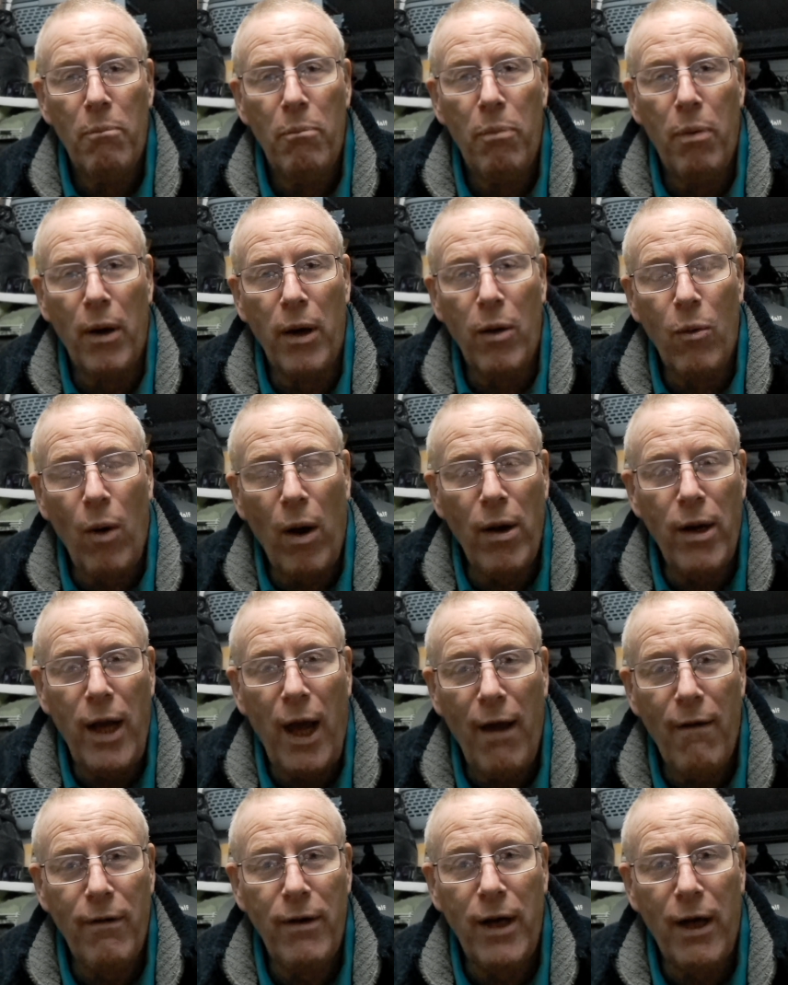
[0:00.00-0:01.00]
but you won't
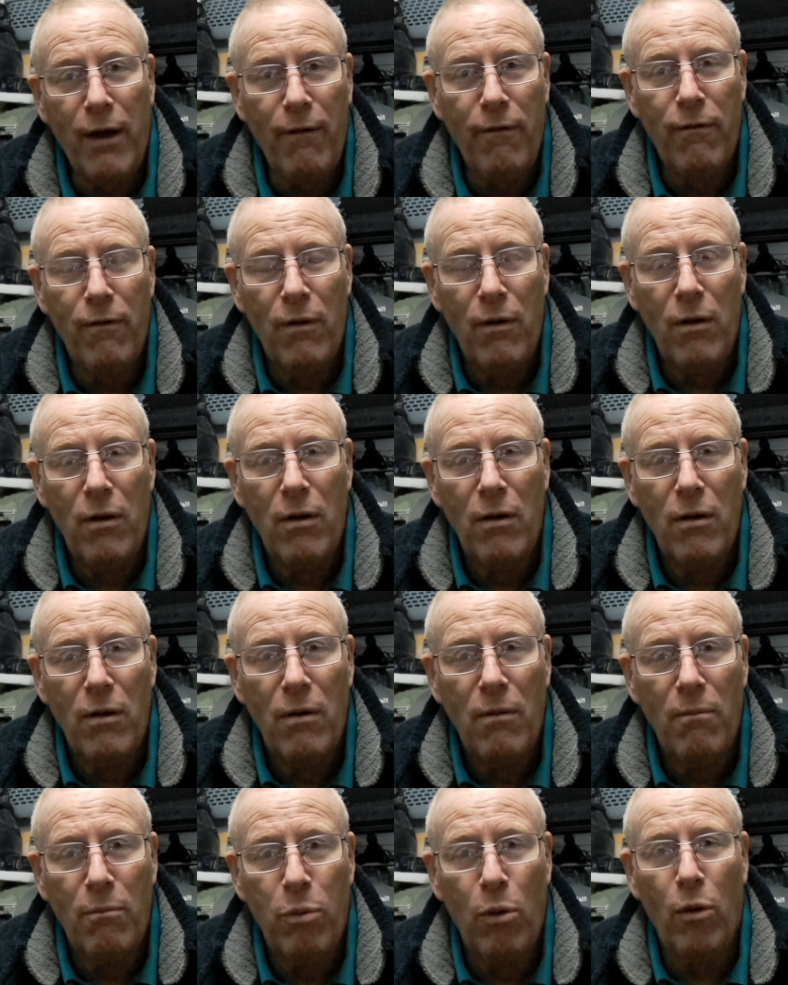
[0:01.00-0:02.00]
have enough
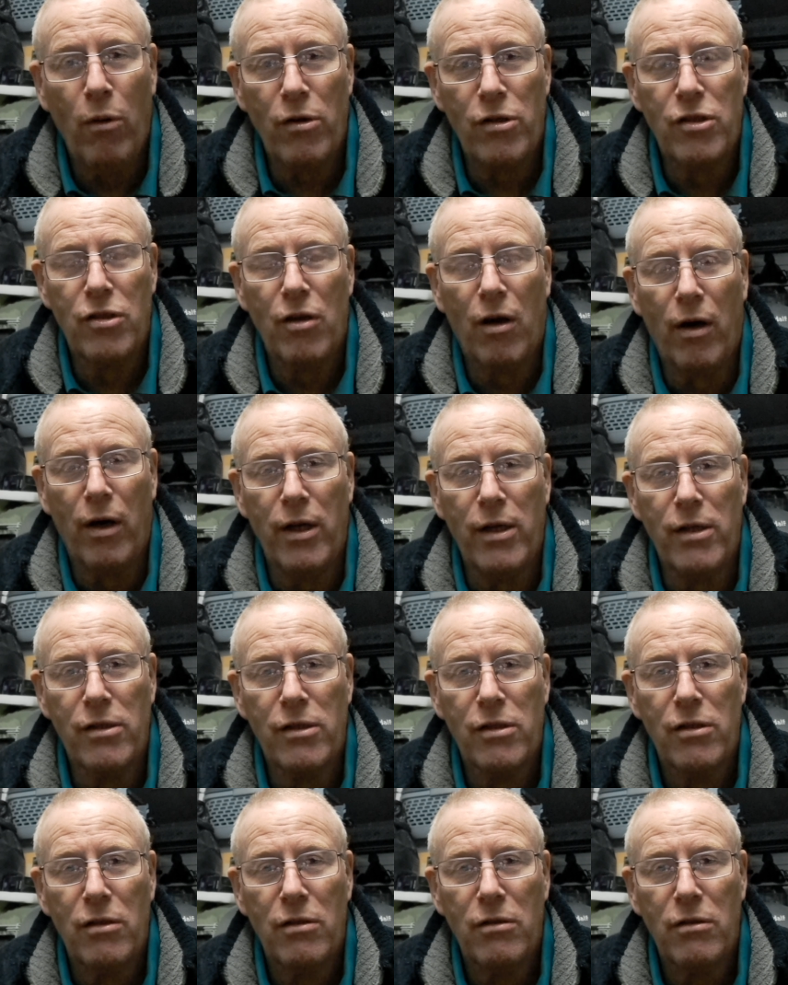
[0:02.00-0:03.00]
bore
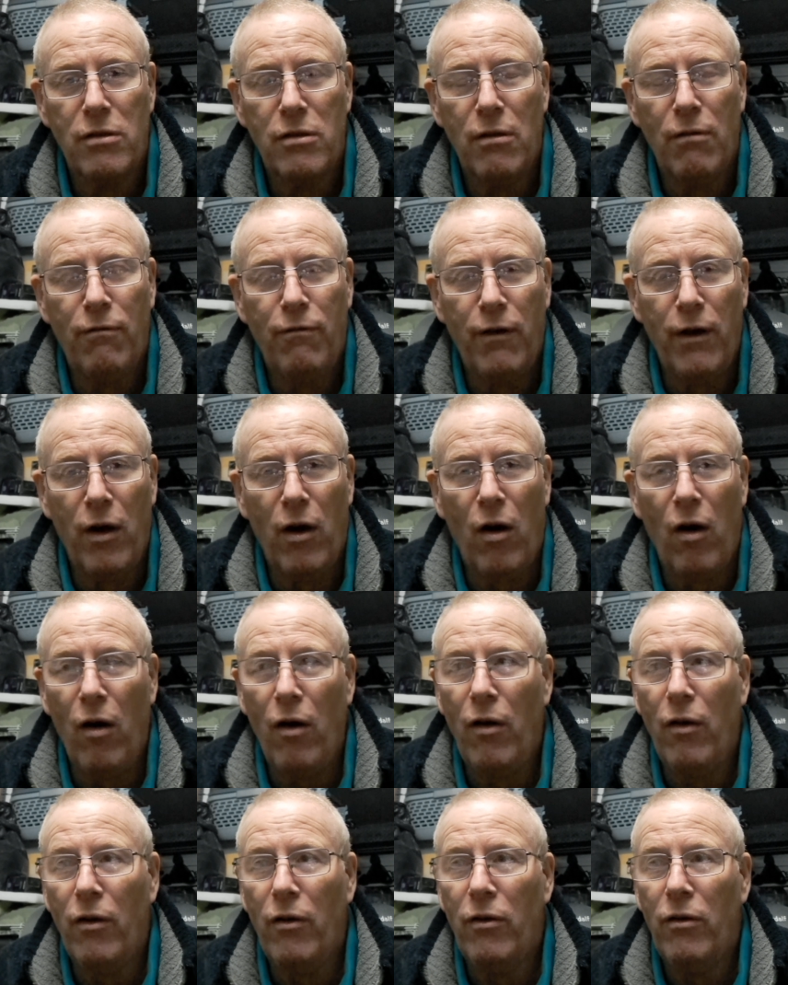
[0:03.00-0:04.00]
size to fit
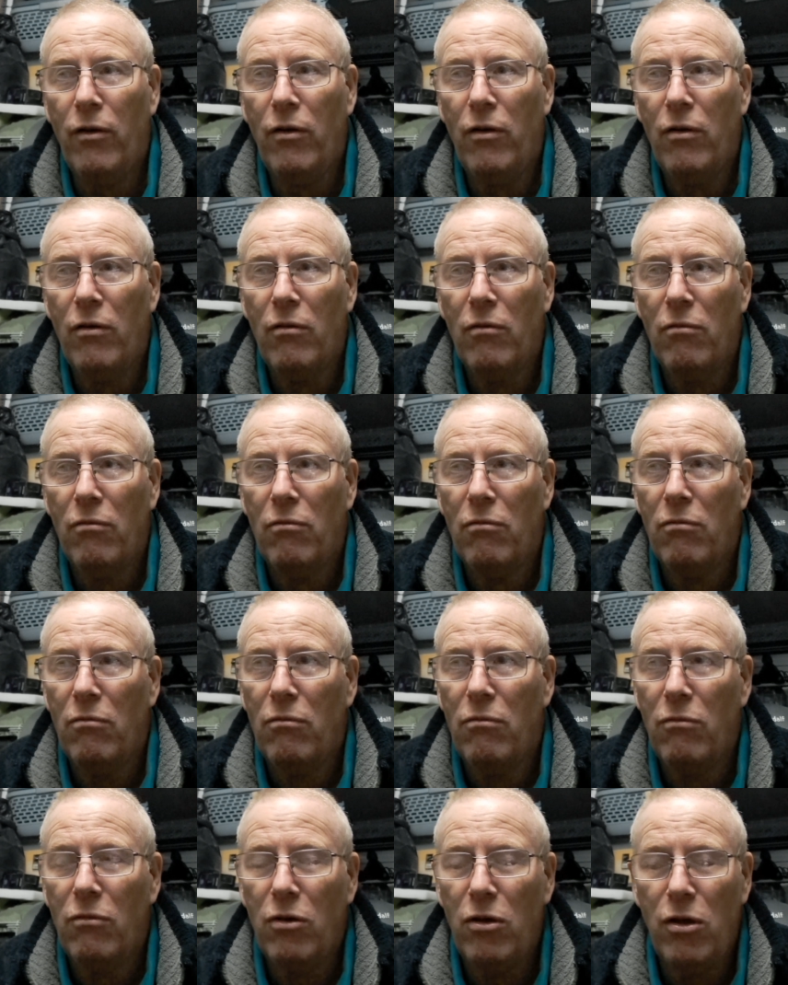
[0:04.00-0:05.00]
on
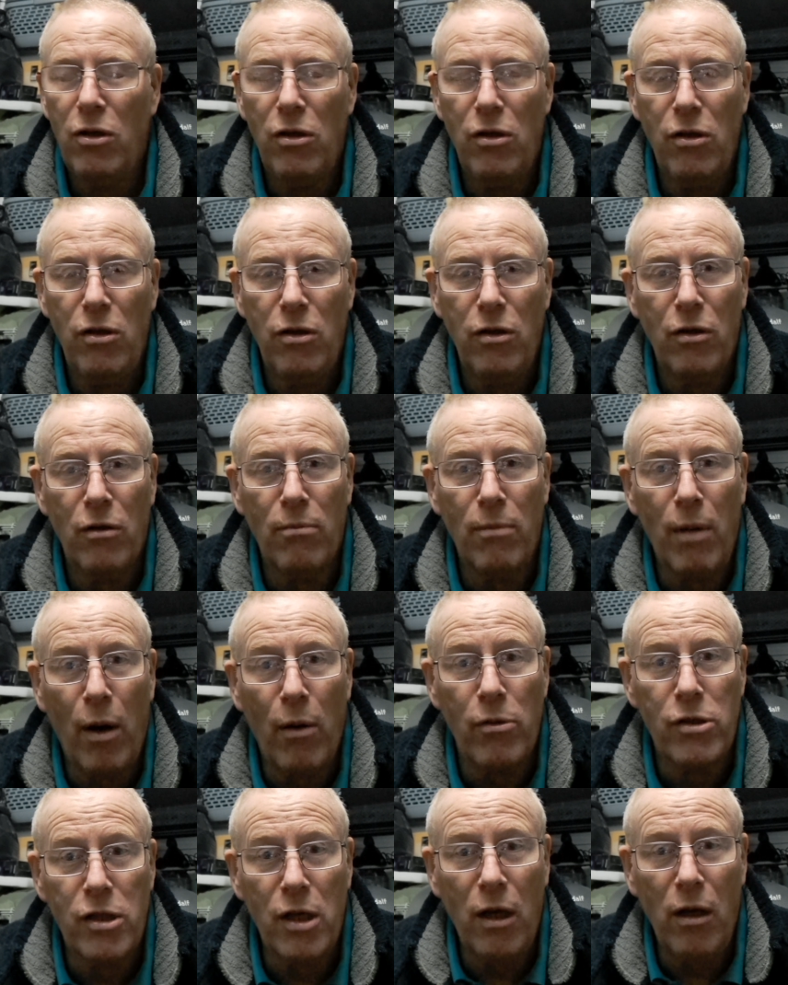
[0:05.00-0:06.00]
your
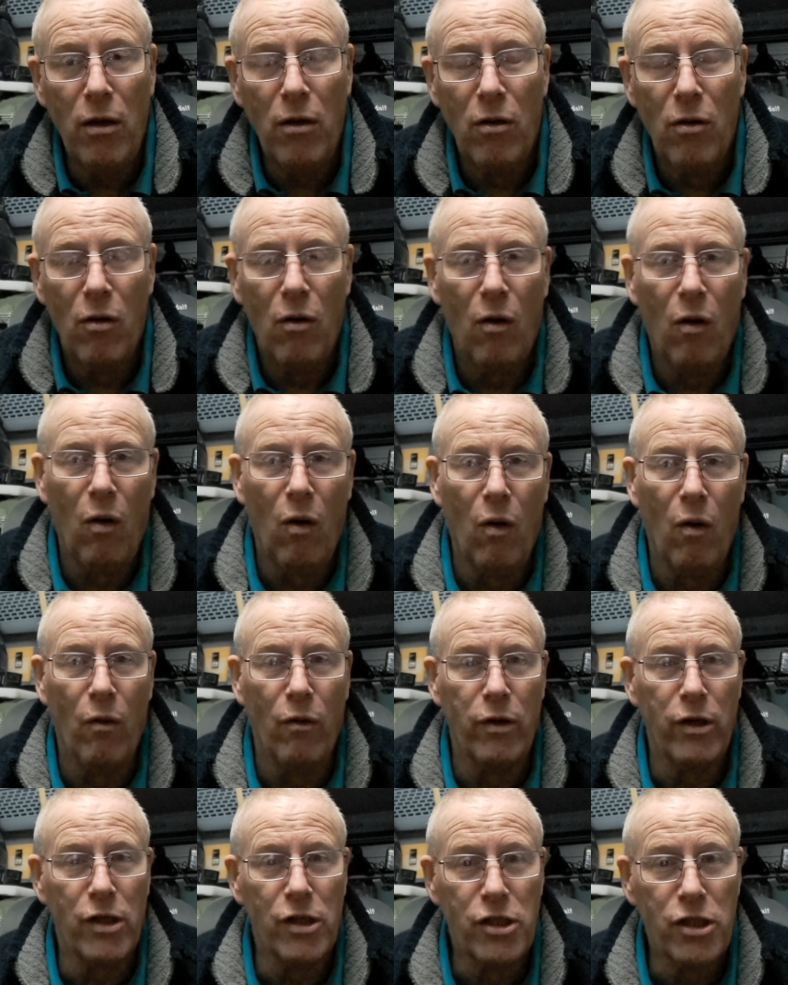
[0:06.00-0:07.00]
motor
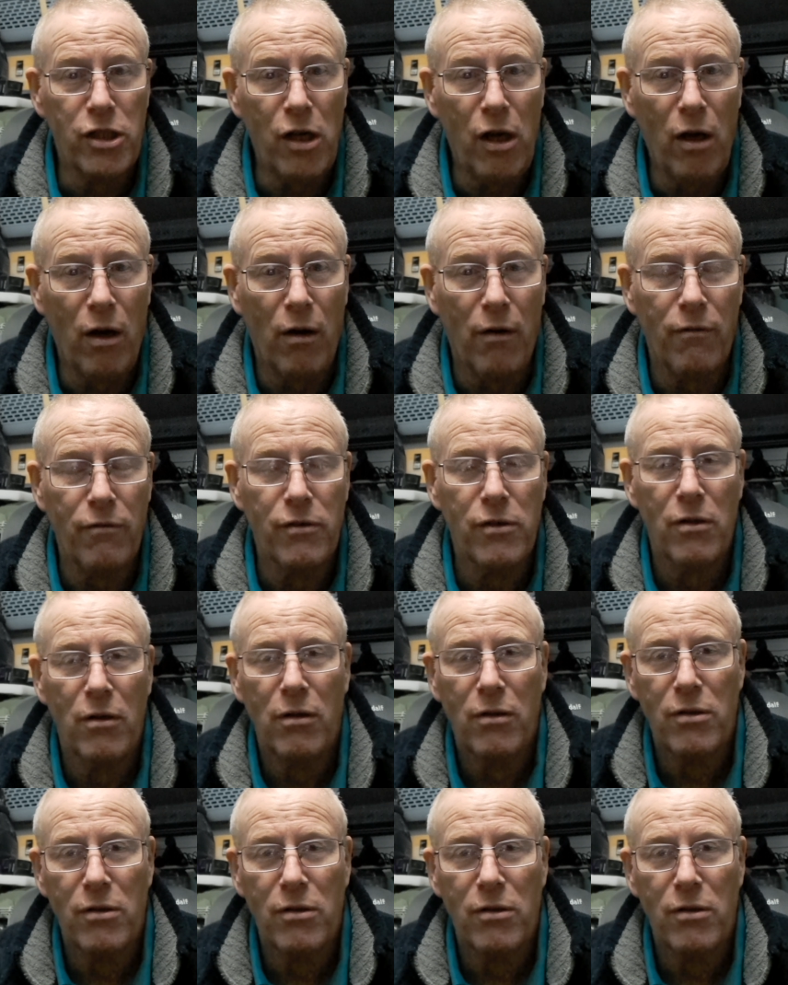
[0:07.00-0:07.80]
or your shaft.